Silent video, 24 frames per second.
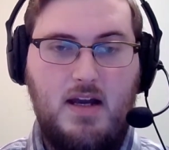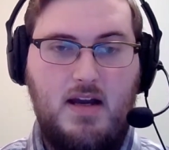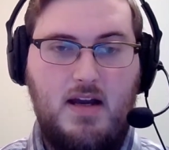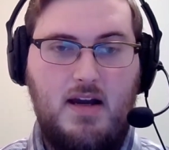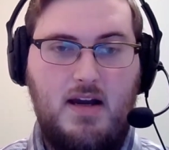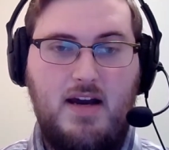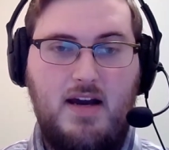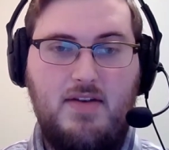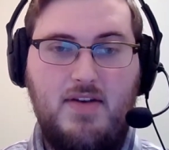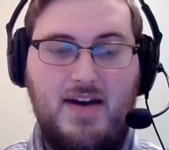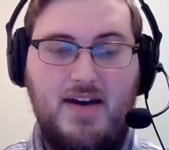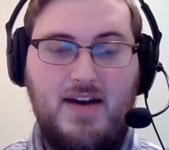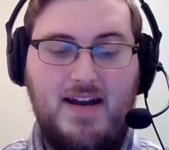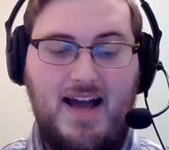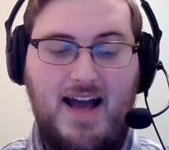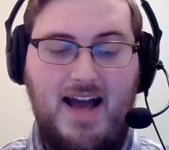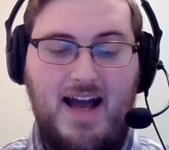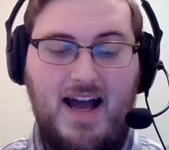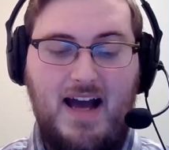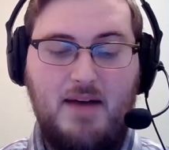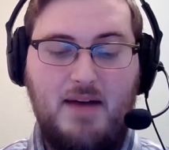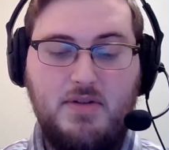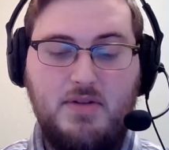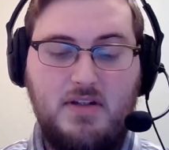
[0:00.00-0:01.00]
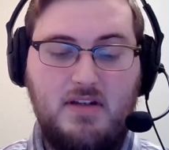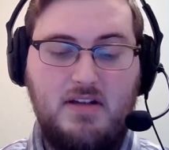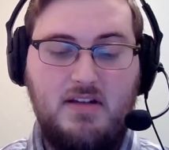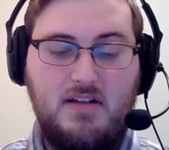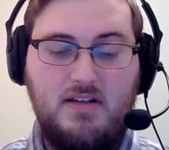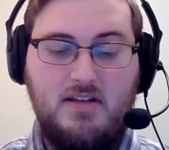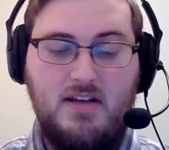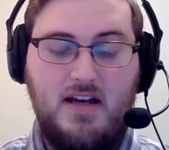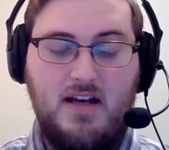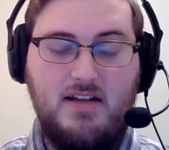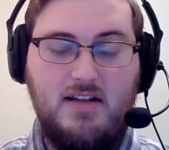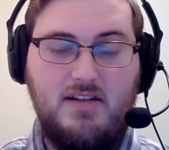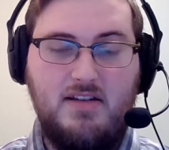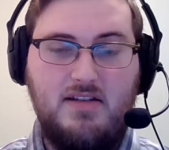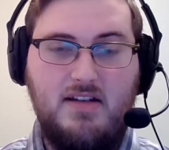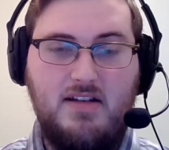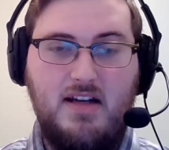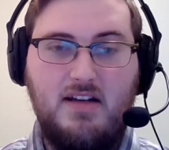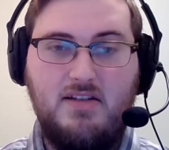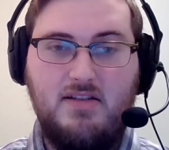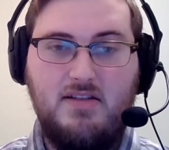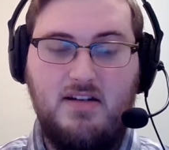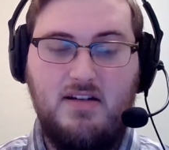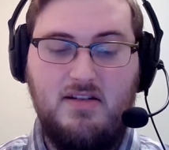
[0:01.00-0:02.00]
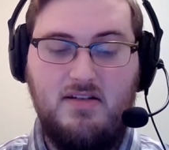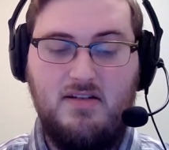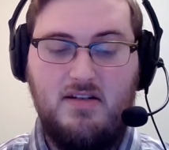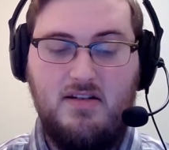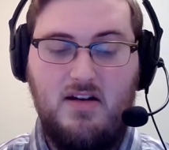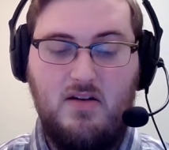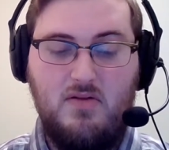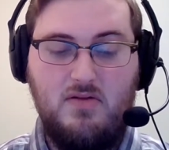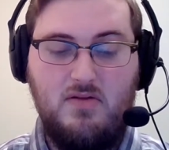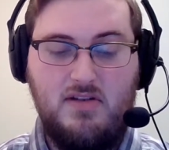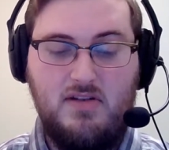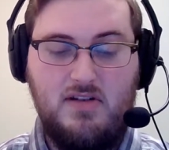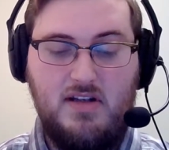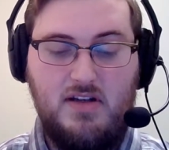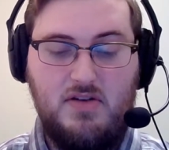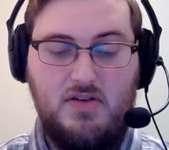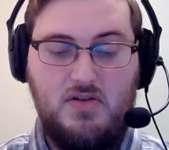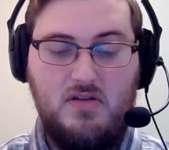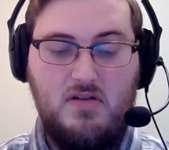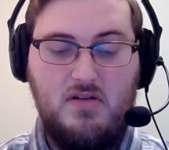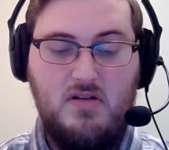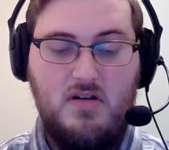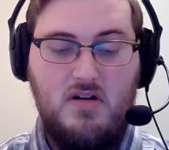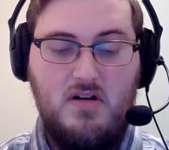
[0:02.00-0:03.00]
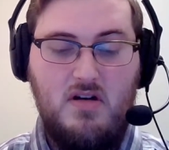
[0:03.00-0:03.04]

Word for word: and that abstinence and sex and sterilization